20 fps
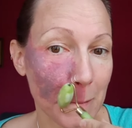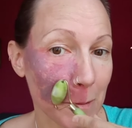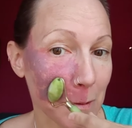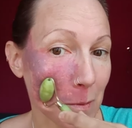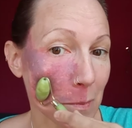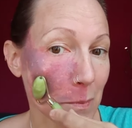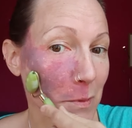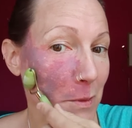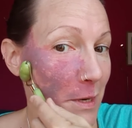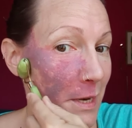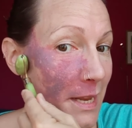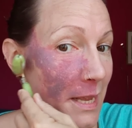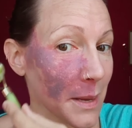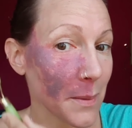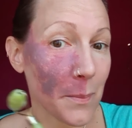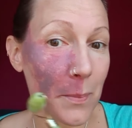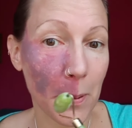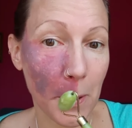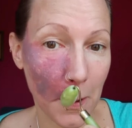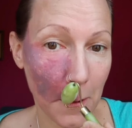top of the
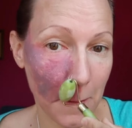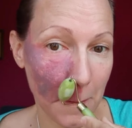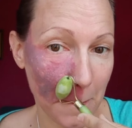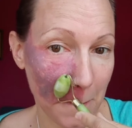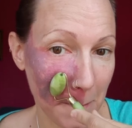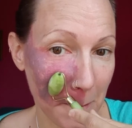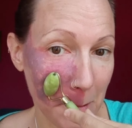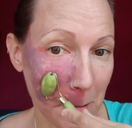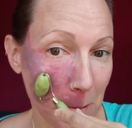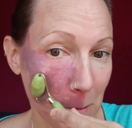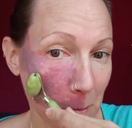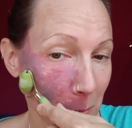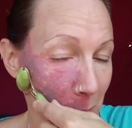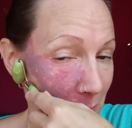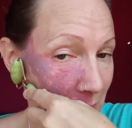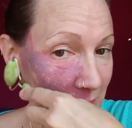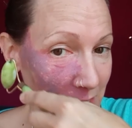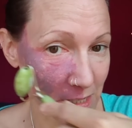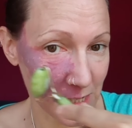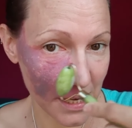lip,
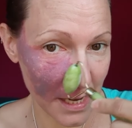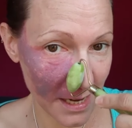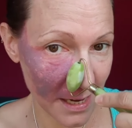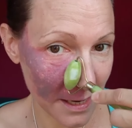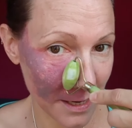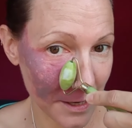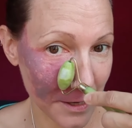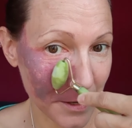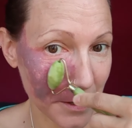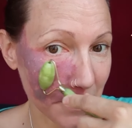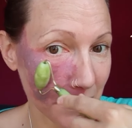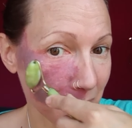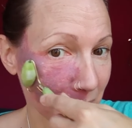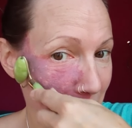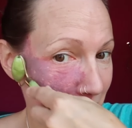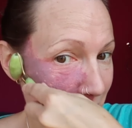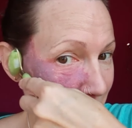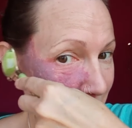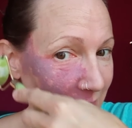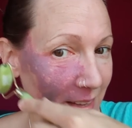the cheek,
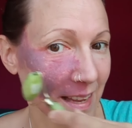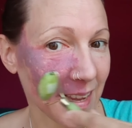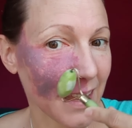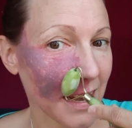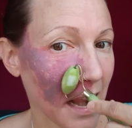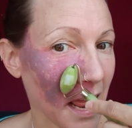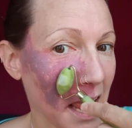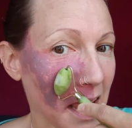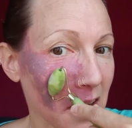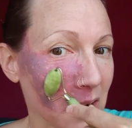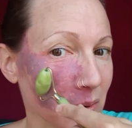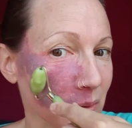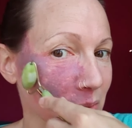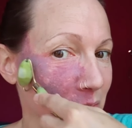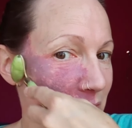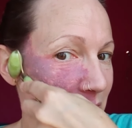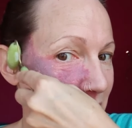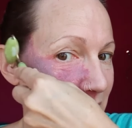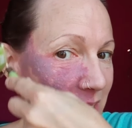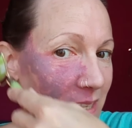and out
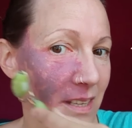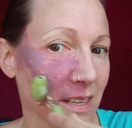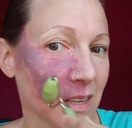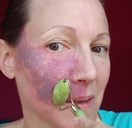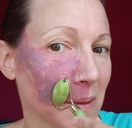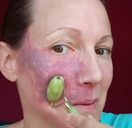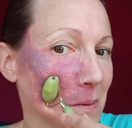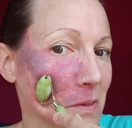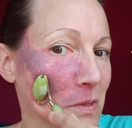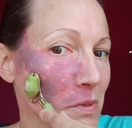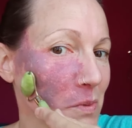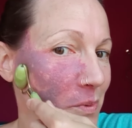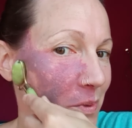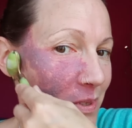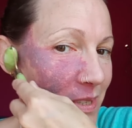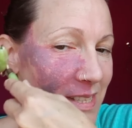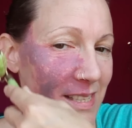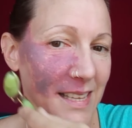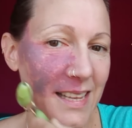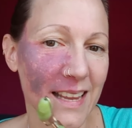
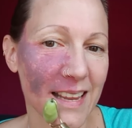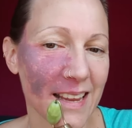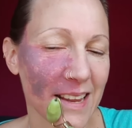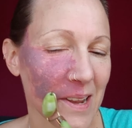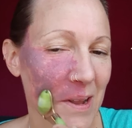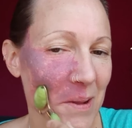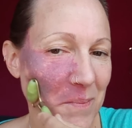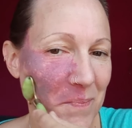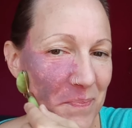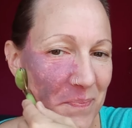towards the ear.